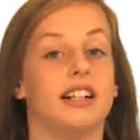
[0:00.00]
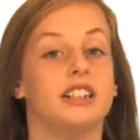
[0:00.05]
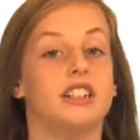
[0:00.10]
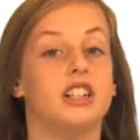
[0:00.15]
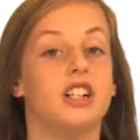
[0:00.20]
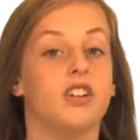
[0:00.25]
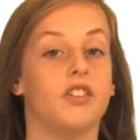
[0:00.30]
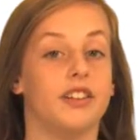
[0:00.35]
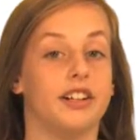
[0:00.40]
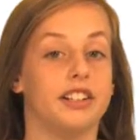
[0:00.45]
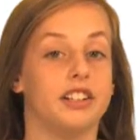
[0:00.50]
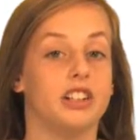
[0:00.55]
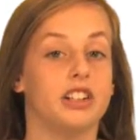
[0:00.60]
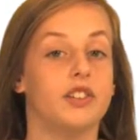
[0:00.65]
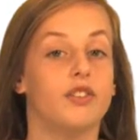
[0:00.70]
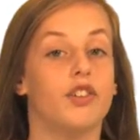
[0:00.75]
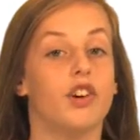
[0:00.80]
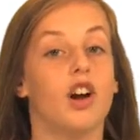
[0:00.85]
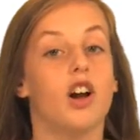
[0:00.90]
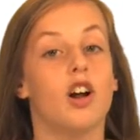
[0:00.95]
to do
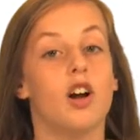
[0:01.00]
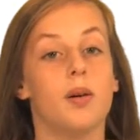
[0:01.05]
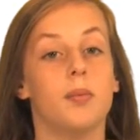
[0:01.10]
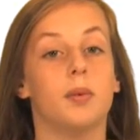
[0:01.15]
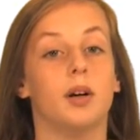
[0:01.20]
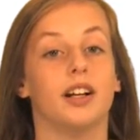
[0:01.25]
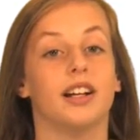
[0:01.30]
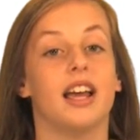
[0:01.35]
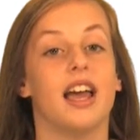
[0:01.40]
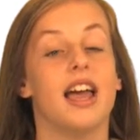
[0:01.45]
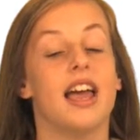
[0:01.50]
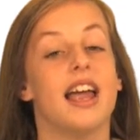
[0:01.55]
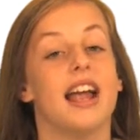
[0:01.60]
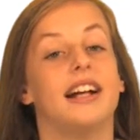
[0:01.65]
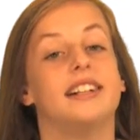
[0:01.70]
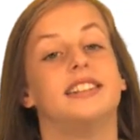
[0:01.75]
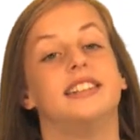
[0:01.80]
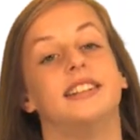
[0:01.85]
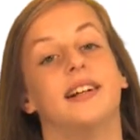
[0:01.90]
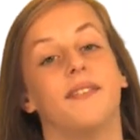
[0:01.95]
research for our homework.
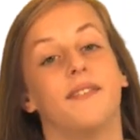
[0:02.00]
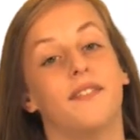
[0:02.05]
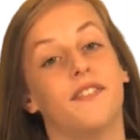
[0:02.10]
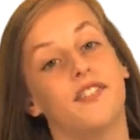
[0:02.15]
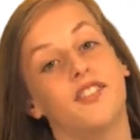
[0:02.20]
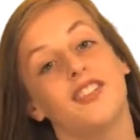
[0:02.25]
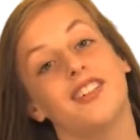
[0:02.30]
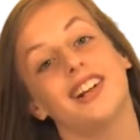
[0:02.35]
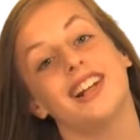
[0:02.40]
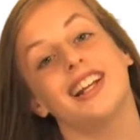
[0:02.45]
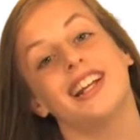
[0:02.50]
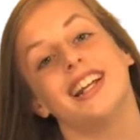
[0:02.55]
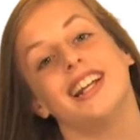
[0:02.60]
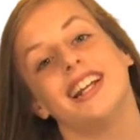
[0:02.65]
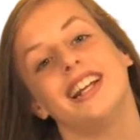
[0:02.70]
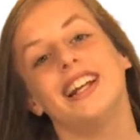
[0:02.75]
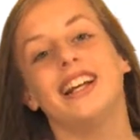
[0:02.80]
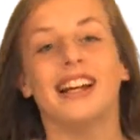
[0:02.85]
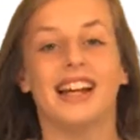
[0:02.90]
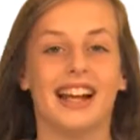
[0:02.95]
It's a
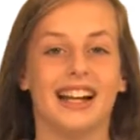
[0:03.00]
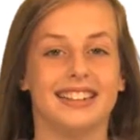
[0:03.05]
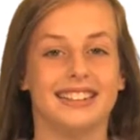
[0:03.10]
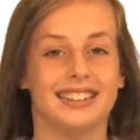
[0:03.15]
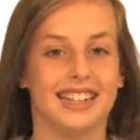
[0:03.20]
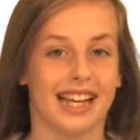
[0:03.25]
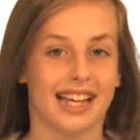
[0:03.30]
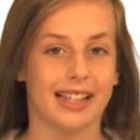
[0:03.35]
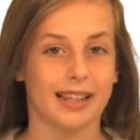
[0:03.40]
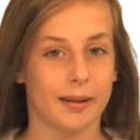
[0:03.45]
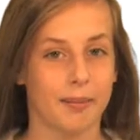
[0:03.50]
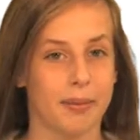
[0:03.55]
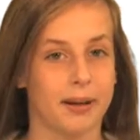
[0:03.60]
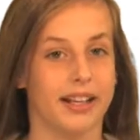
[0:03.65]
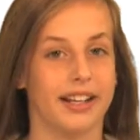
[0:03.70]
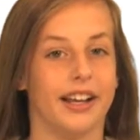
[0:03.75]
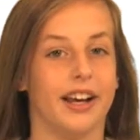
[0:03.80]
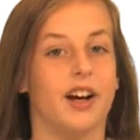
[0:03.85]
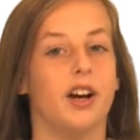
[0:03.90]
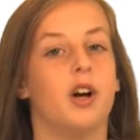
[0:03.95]
free
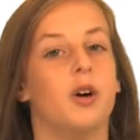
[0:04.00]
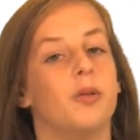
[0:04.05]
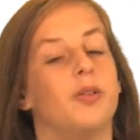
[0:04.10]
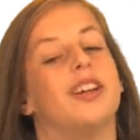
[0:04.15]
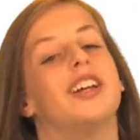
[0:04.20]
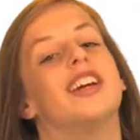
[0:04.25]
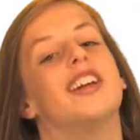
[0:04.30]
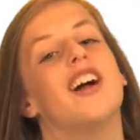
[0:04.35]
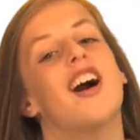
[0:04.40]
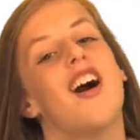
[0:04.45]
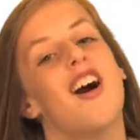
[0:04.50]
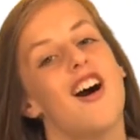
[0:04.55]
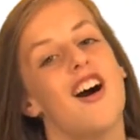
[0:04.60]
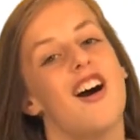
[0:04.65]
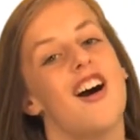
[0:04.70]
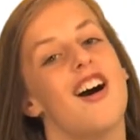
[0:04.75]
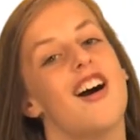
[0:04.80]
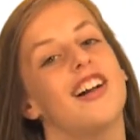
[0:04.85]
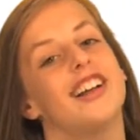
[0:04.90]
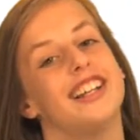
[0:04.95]
encyclopedia we can all